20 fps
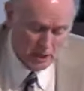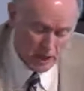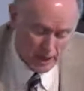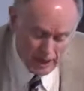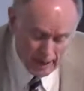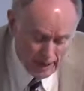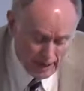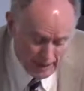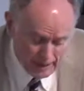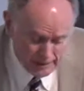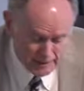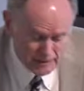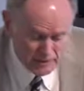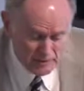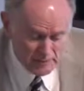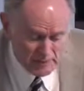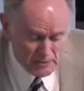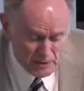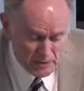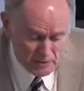
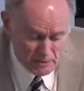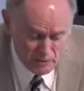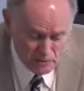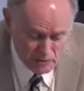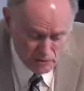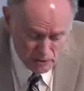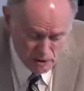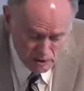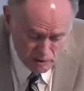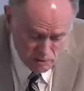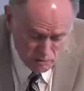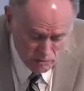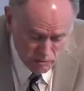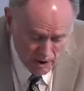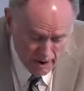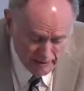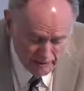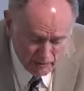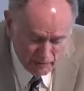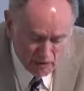This
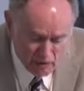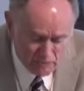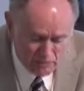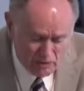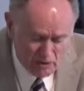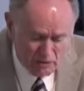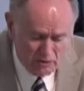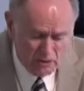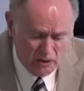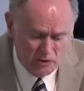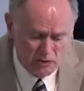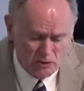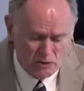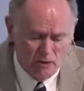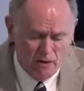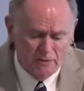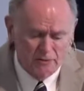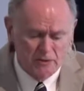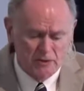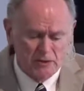writer also goes
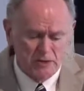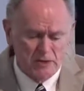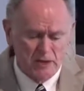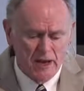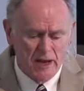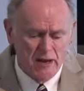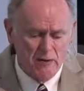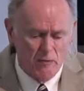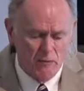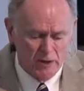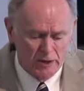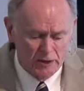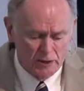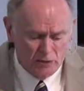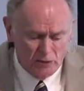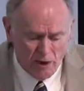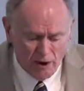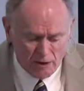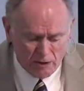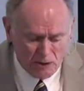on to say when
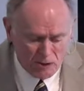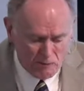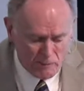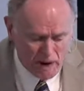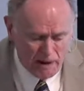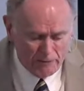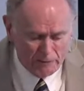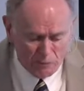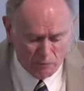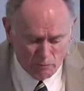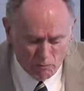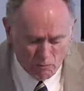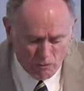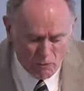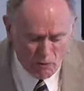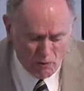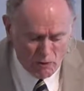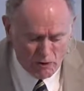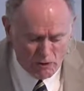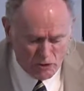it talks about the
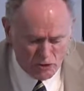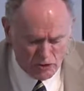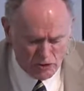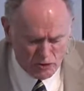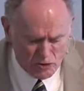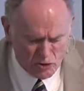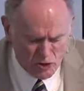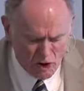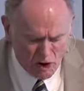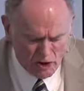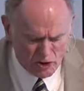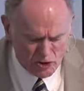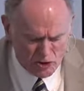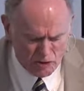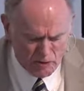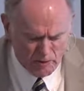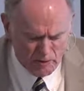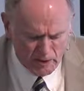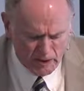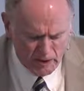wars in
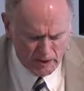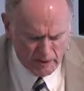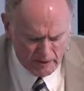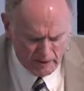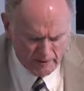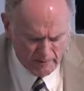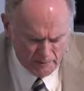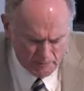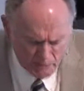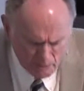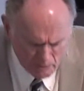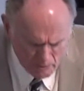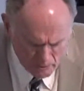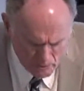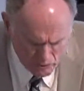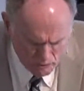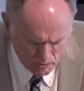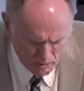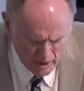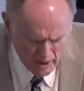Joshua, the
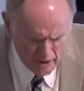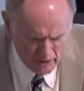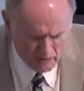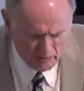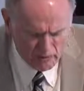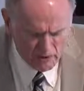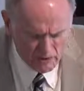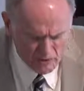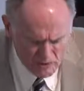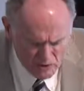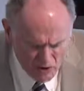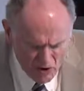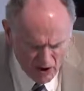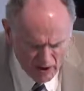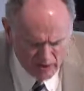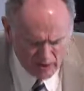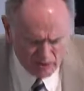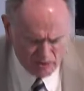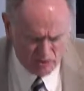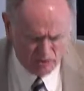portrayal is
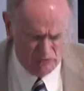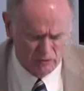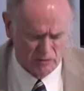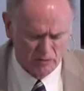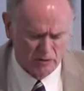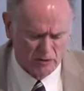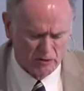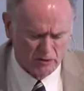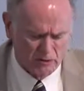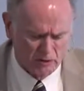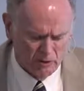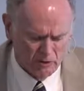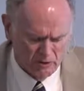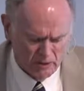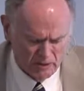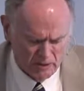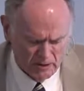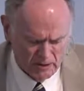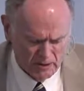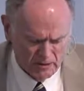not
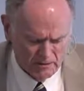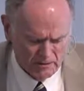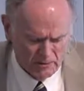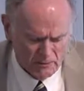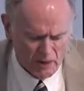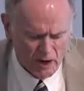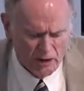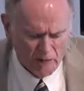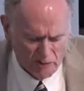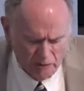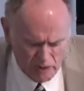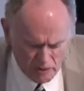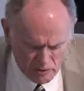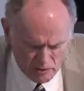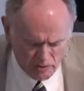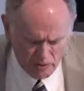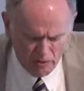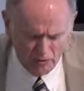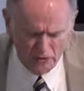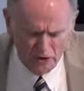historical. While
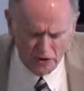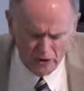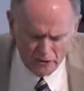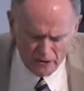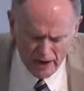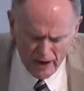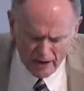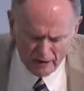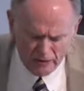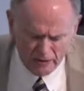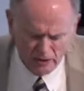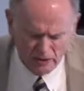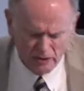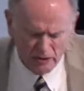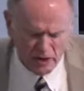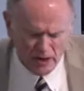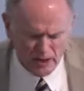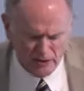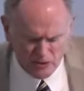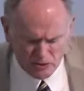Israel no doubt
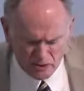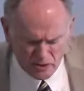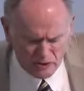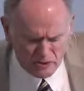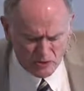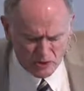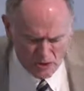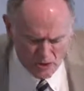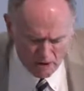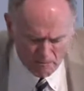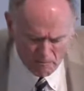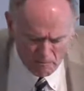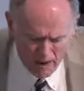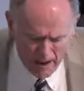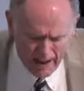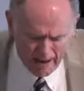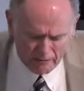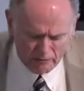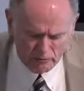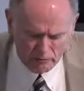engaged in some
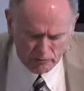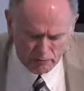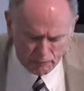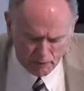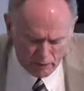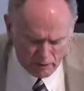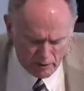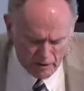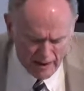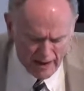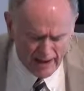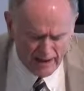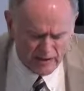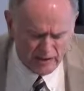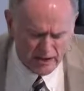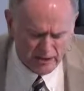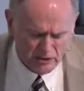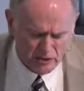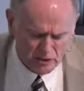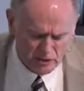battles for land
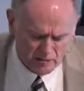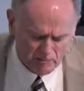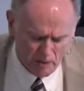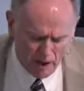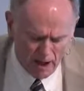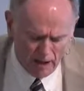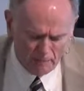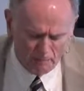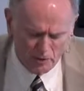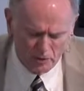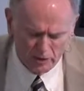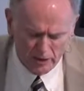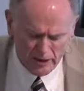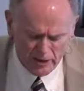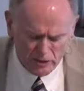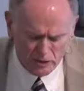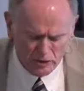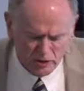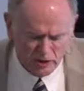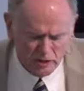as its
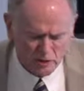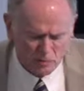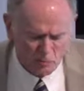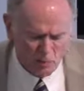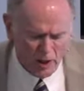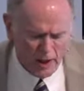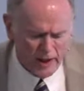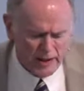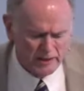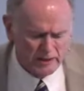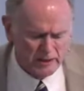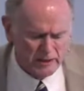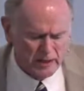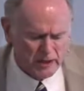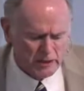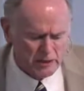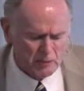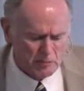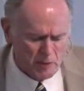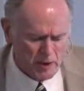population
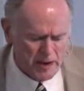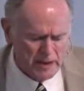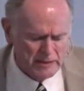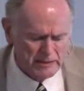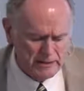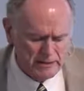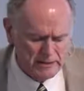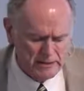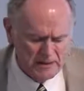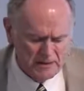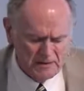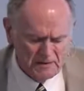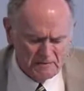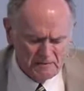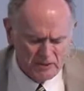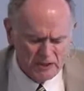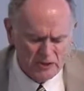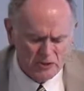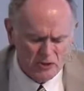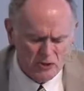expanded,
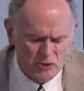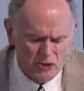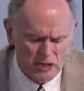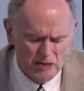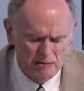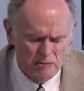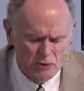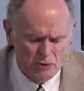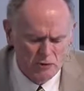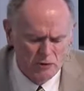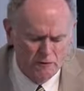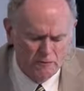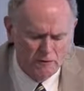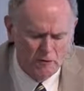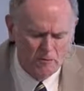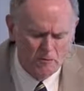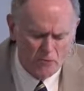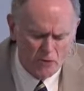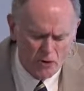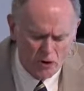it seems to have
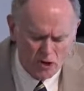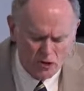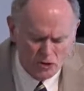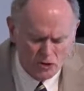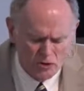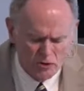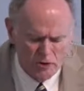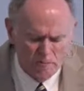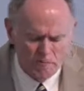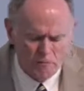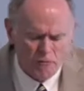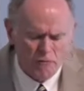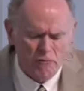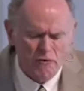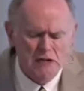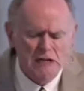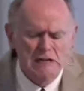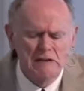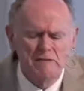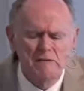emerged on
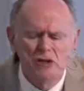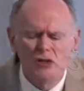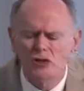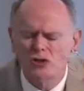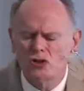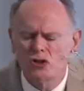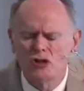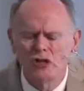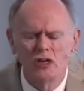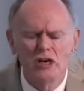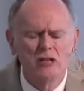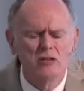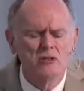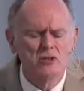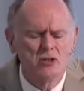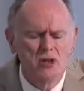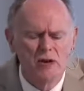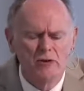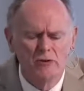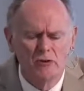previously
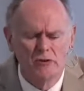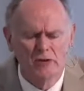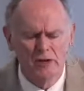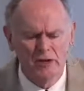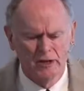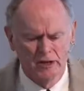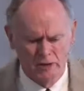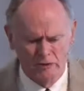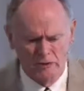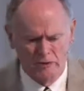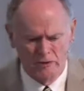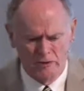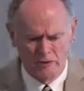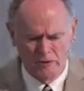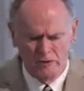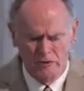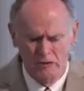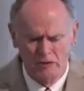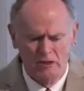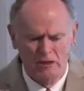unsettled
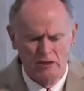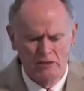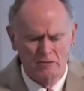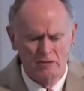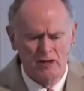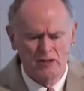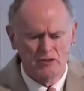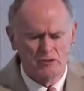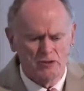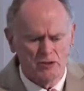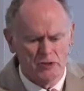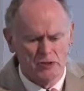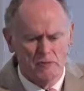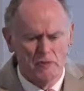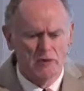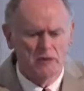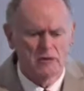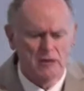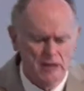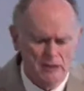hills.
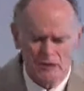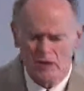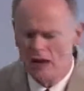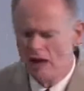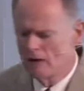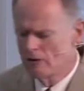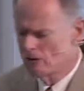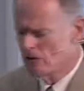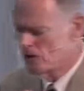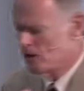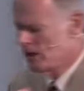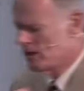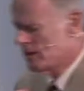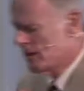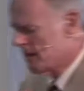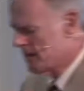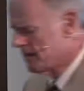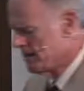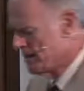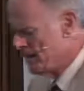What's that scholar
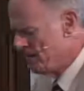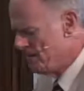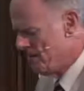saying?